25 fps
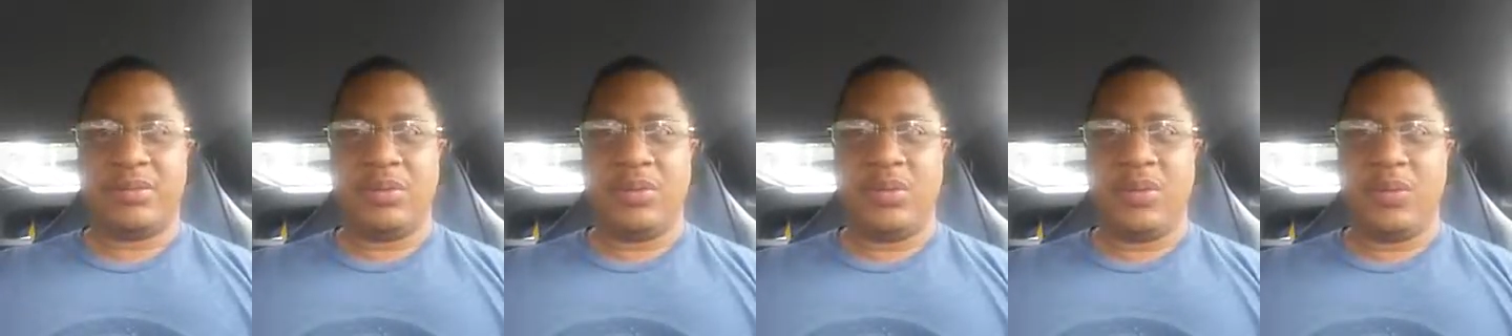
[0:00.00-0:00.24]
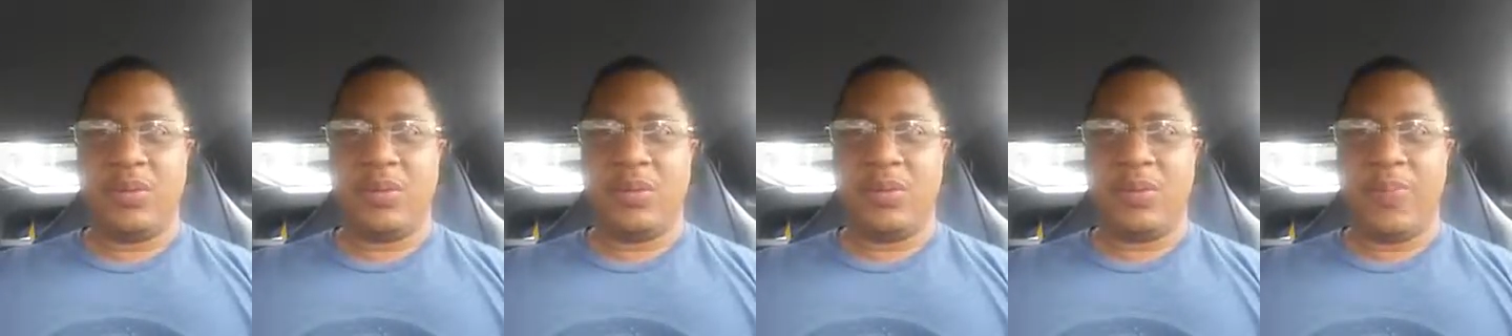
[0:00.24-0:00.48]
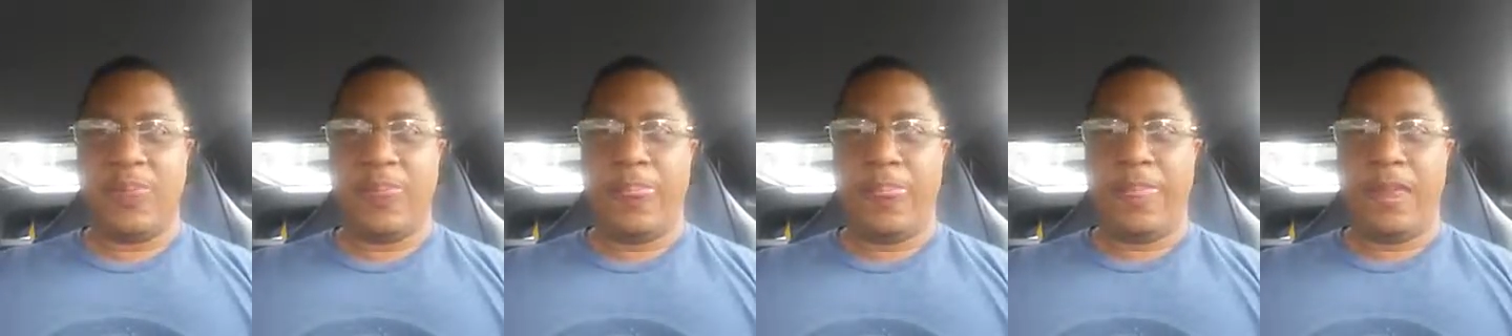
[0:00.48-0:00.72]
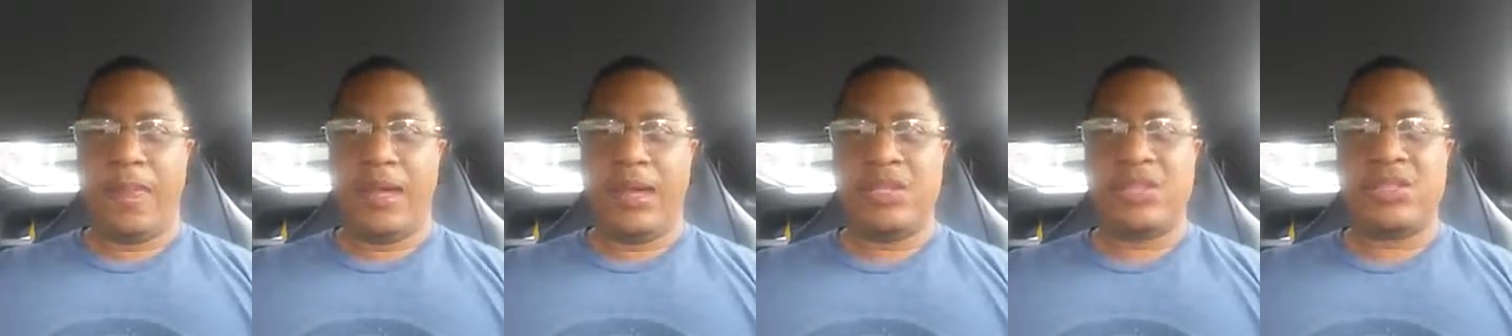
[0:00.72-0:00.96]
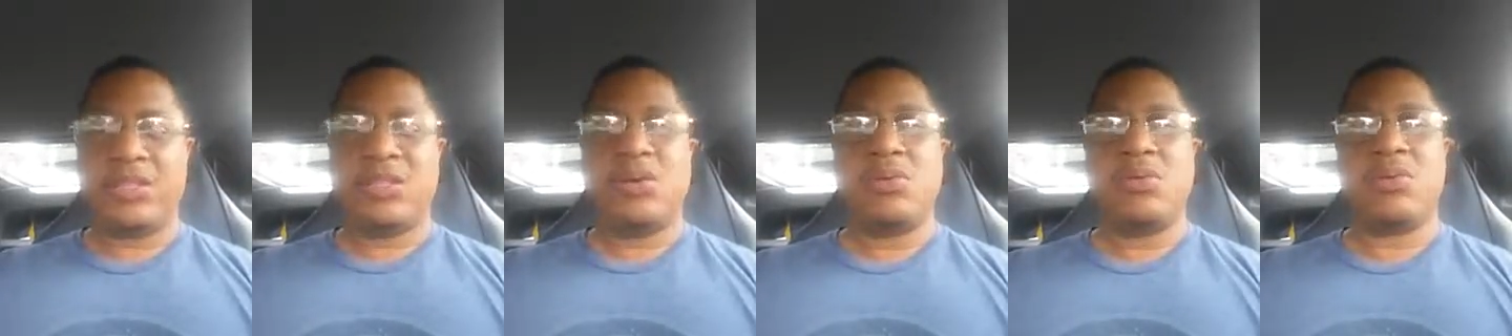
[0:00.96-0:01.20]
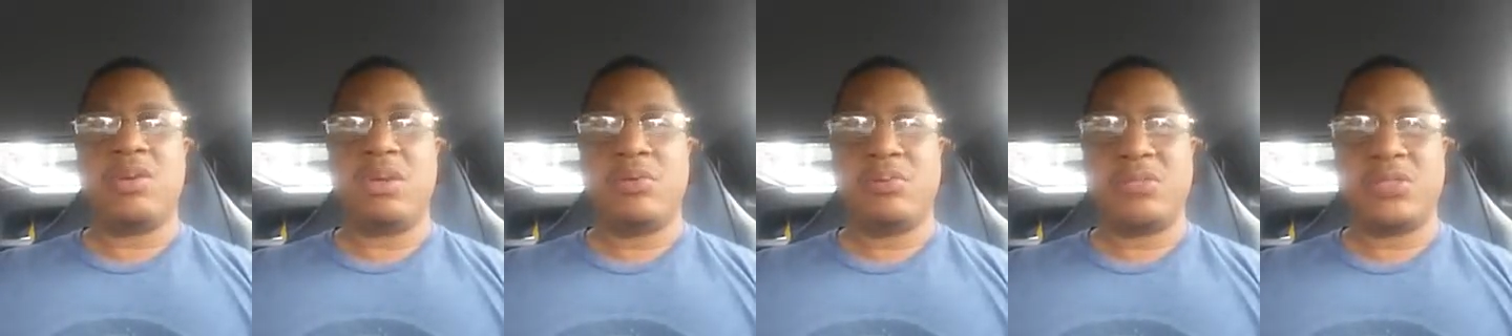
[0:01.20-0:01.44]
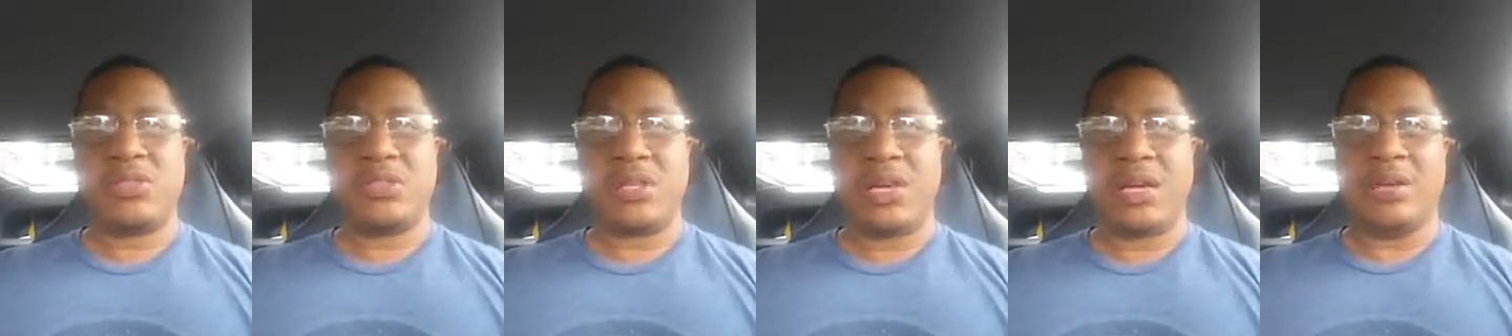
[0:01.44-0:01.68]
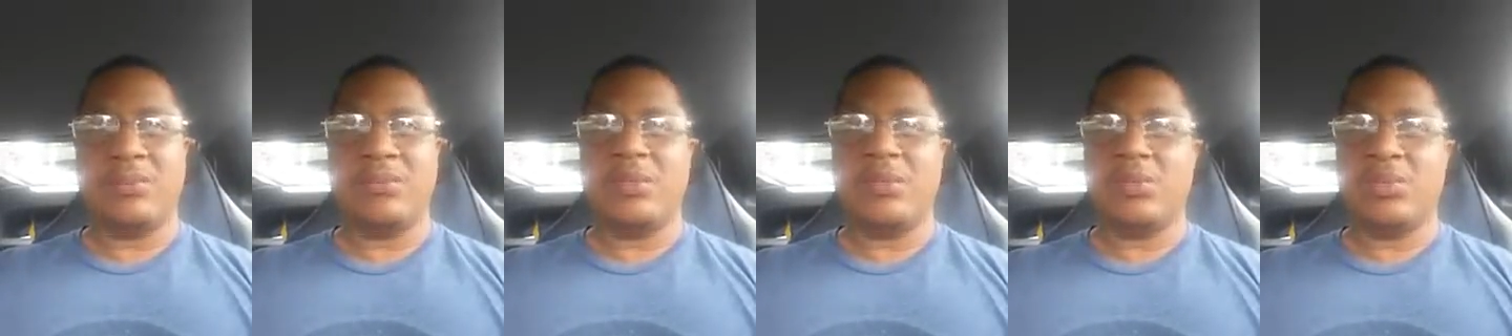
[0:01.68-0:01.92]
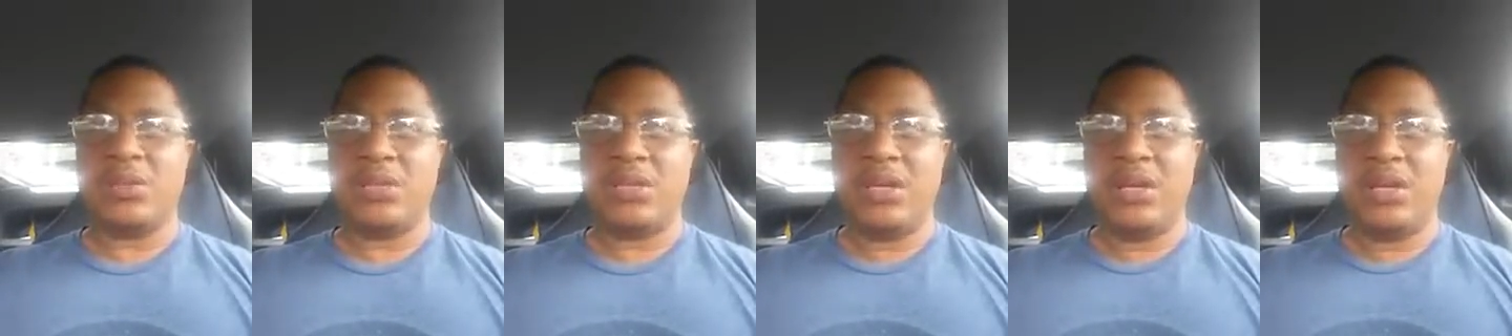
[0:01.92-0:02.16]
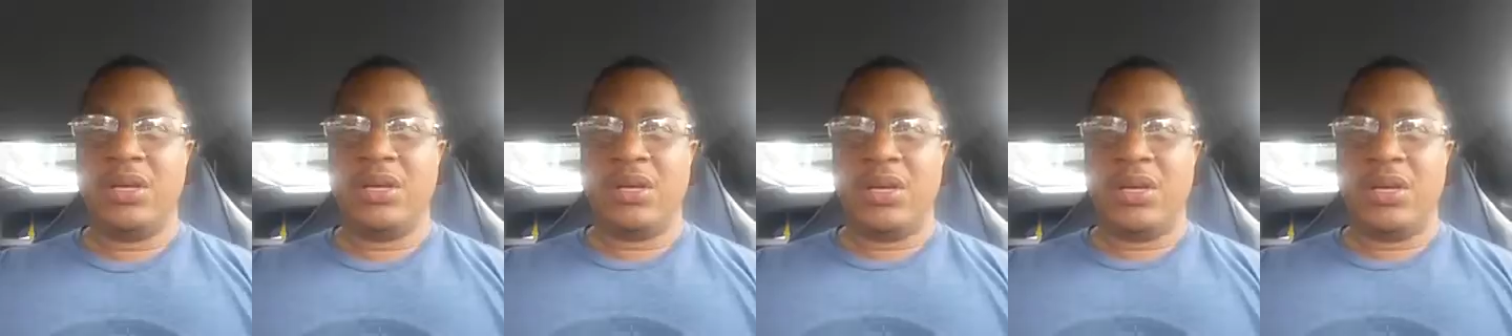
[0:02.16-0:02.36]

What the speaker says: It's going to come a time when we